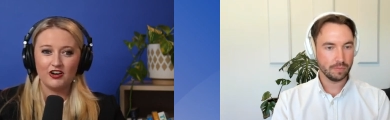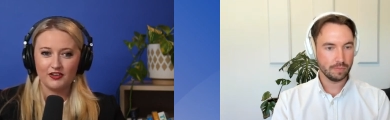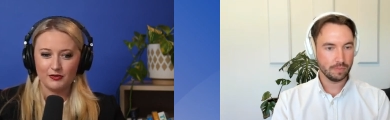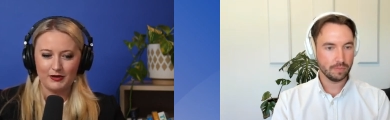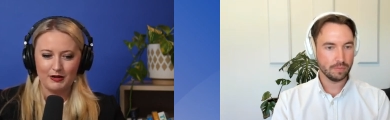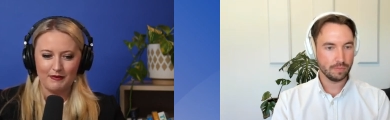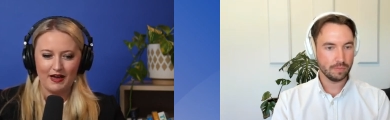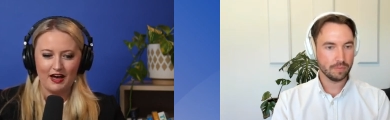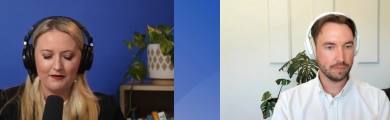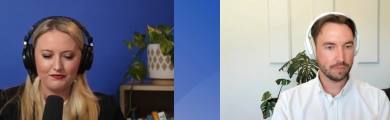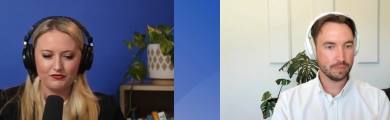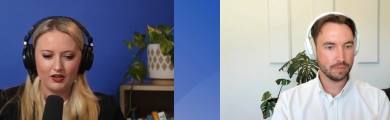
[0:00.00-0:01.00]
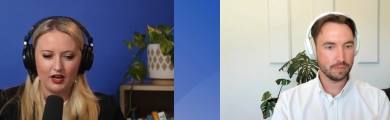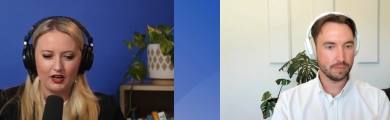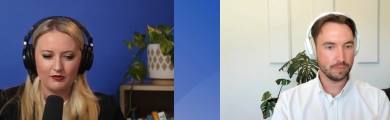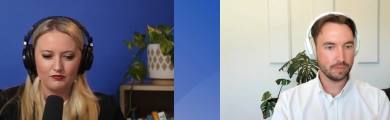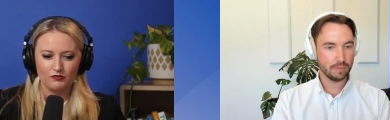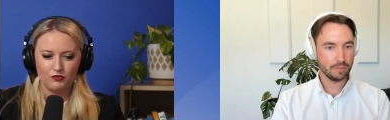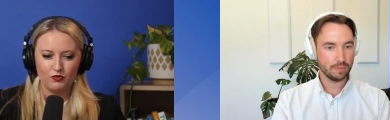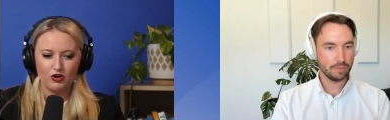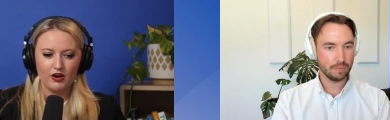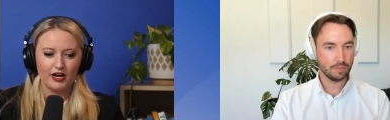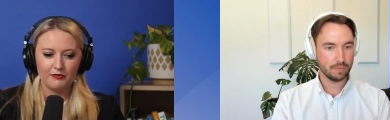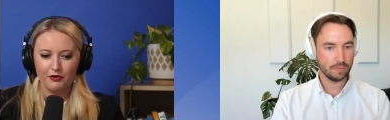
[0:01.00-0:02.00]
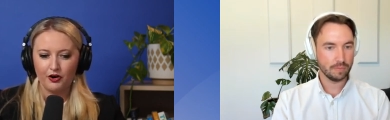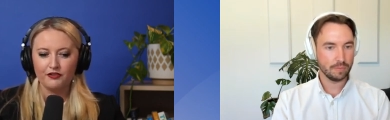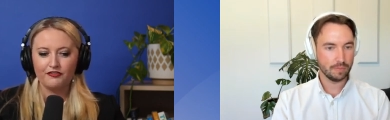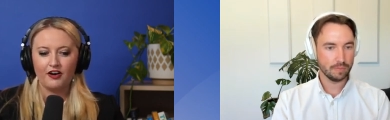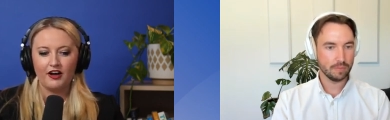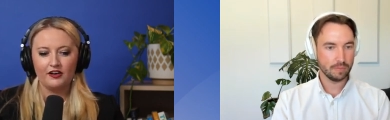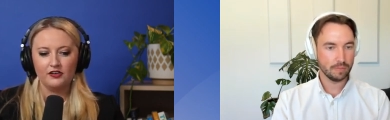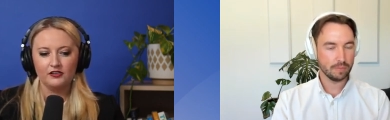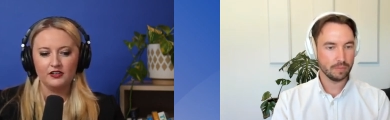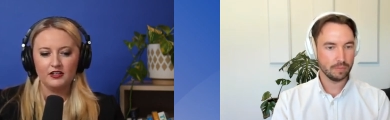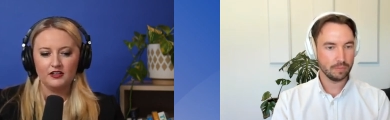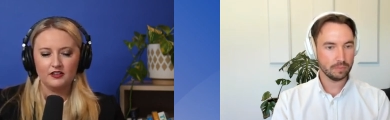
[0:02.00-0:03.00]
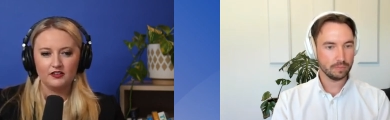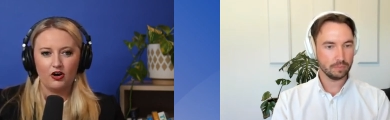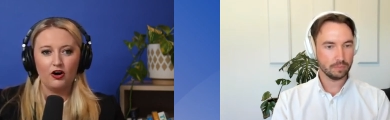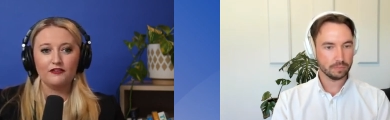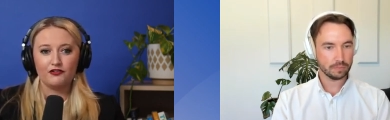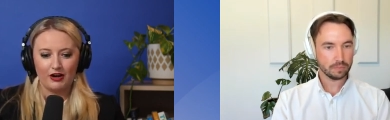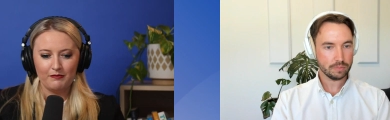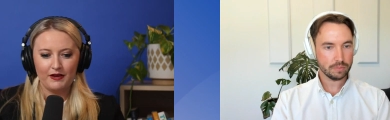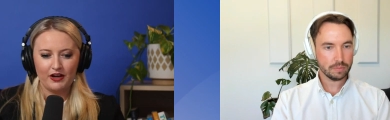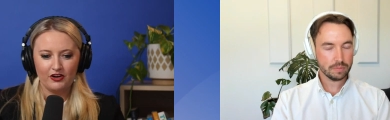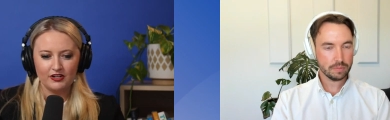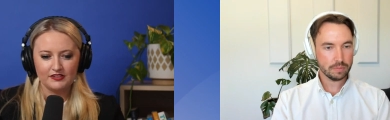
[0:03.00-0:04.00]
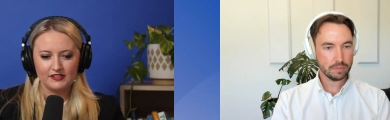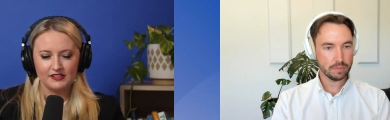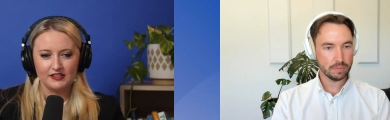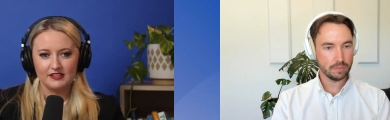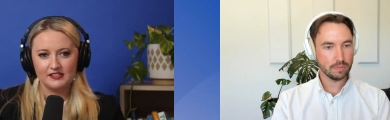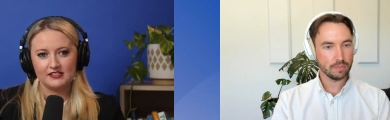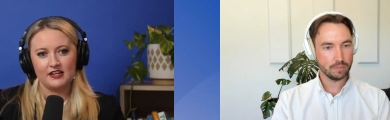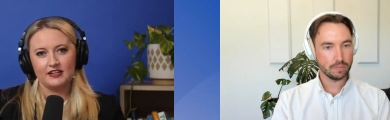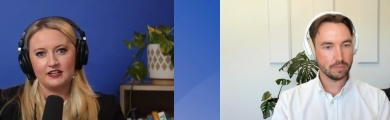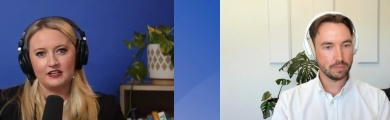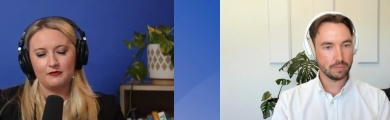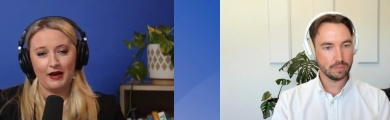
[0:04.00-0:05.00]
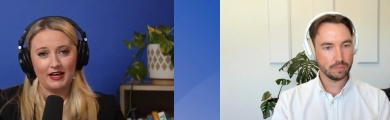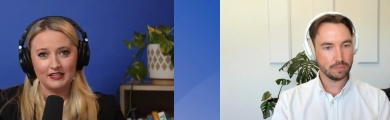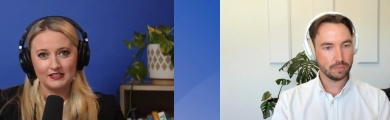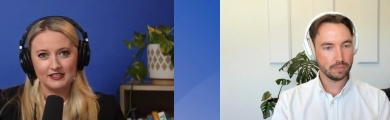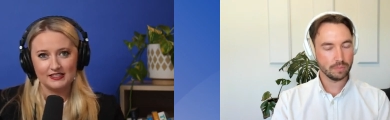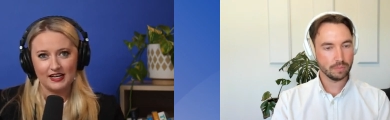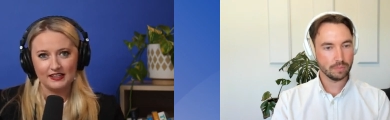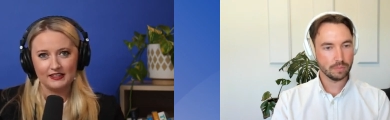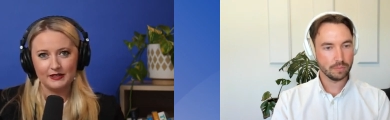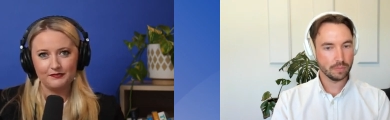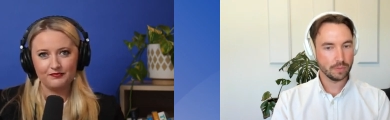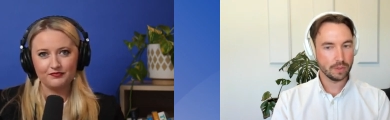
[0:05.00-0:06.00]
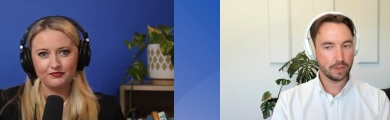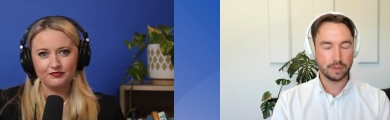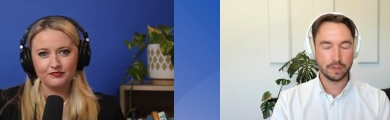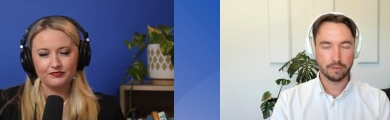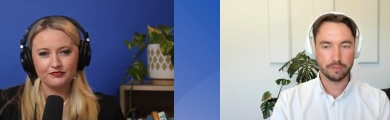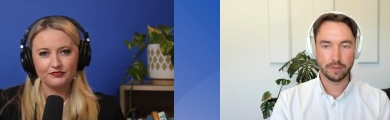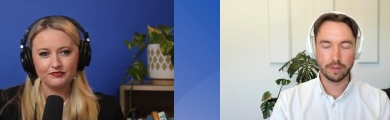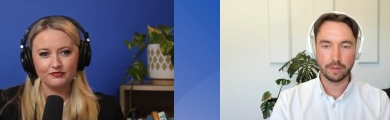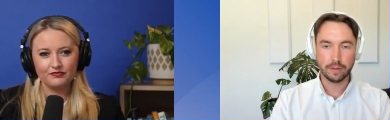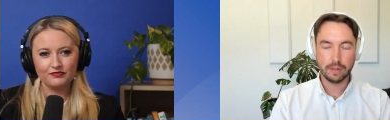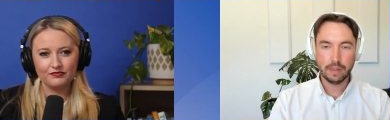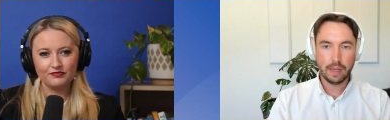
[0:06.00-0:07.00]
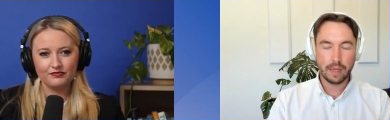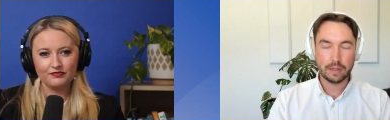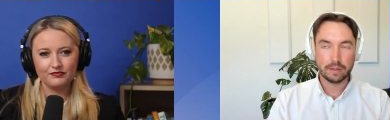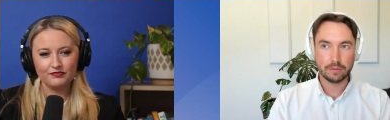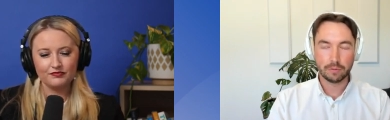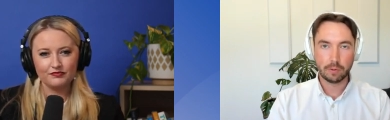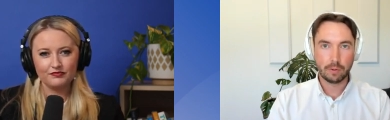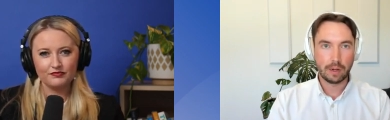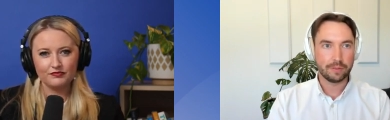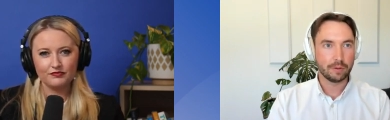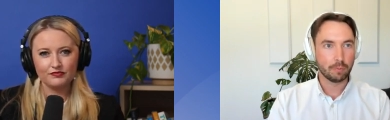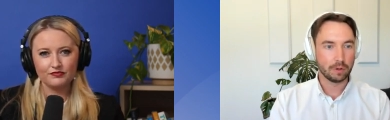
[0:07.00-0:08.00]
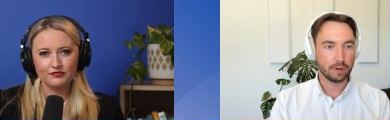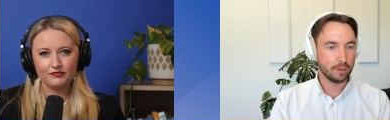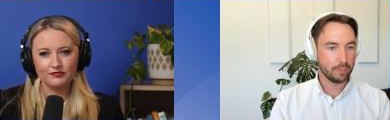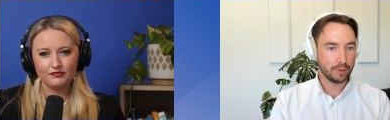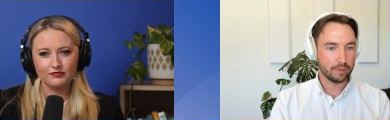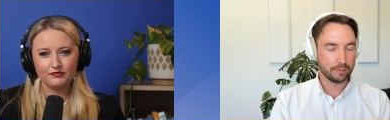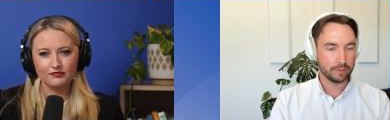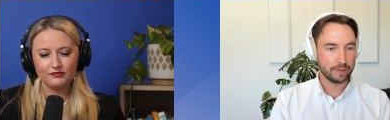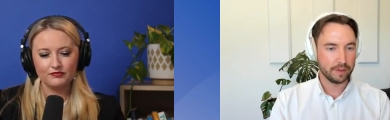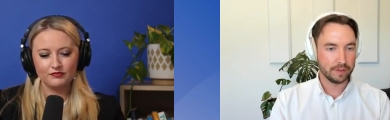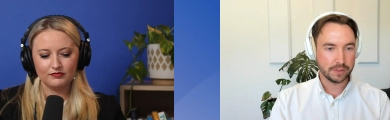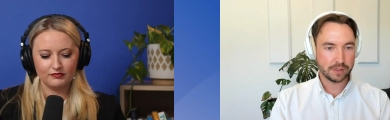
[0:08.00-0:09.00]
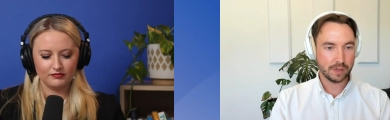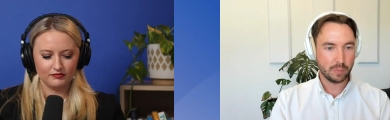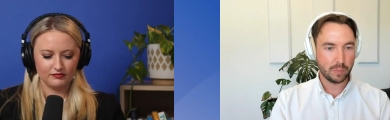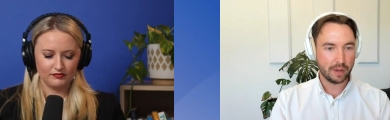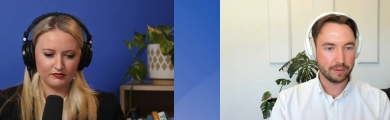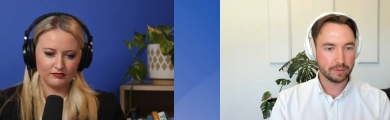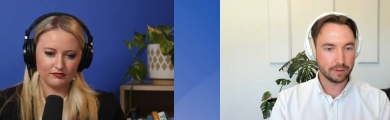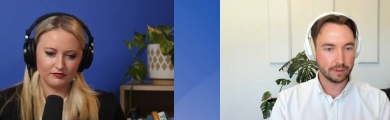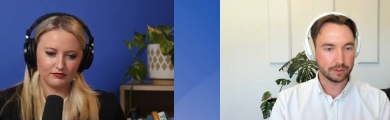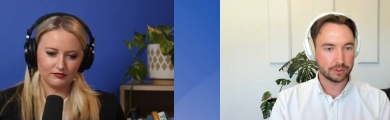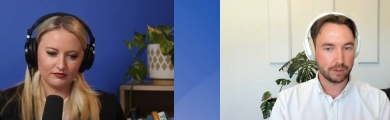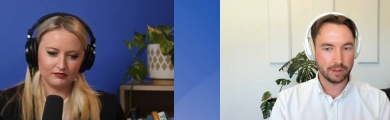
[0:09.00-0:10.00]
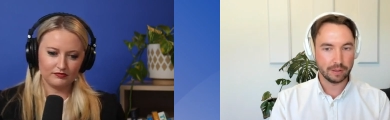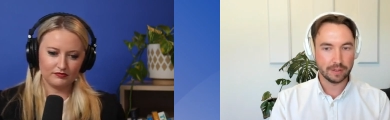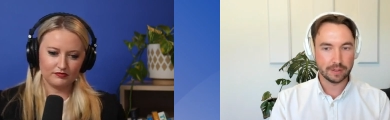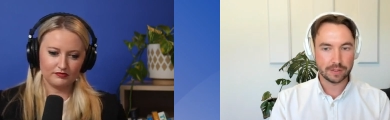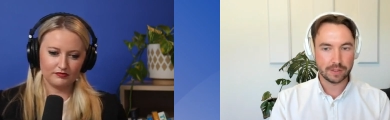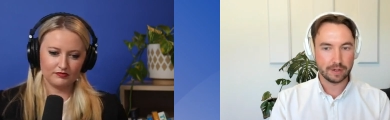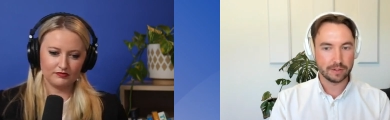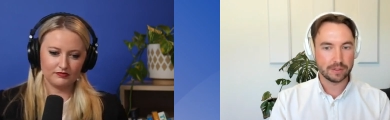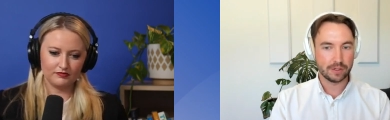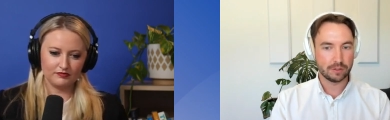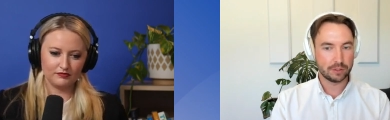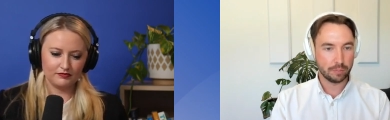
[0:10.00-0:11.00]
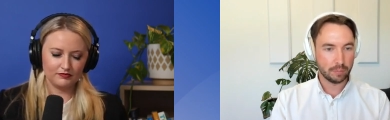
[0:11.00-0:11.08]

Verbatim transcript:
Speaker 1: little bit about um, what kind of profile of grandparents did this study paint exactly?
Speaker 2: Yeah, definitely. And I think one of the beautiful things about Australia is that it's such a